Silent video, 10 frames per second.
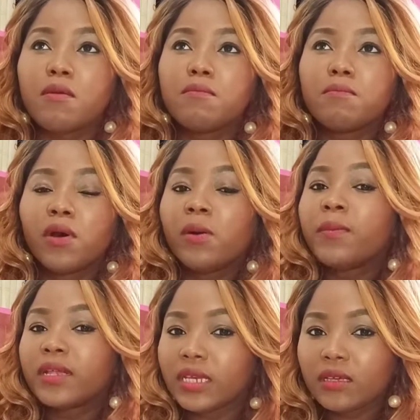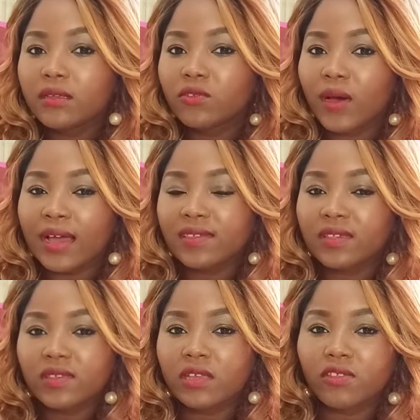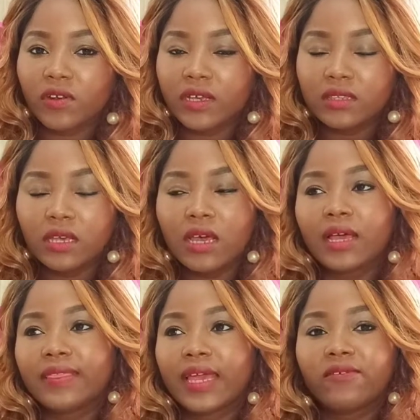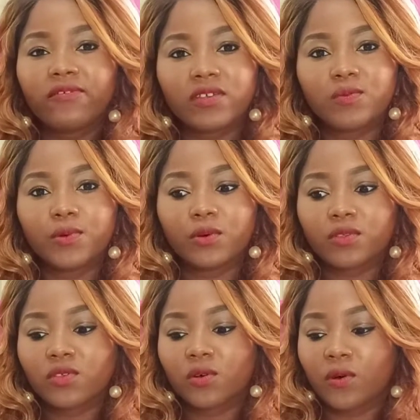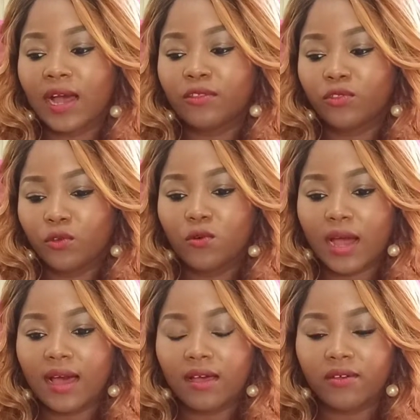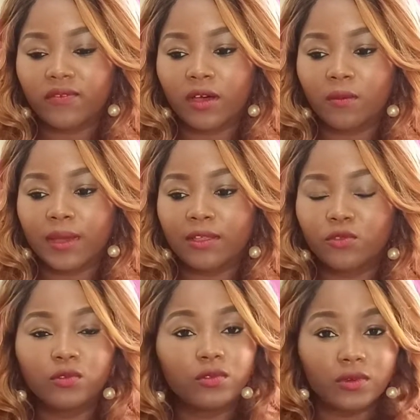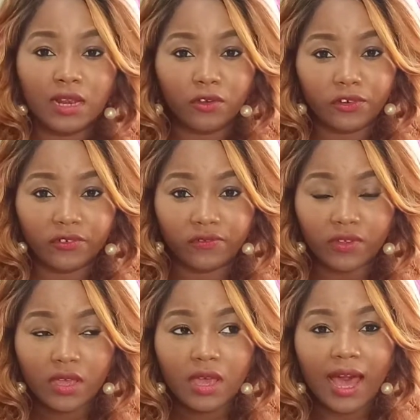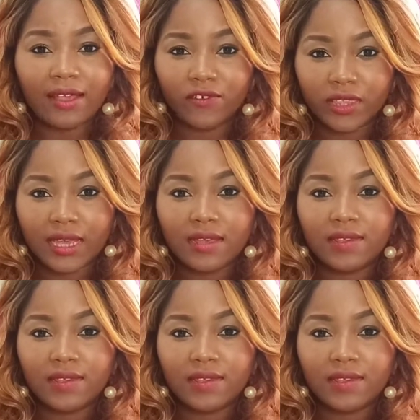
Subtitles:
more money to access internet than Facebook. So I do do a lot of advertising,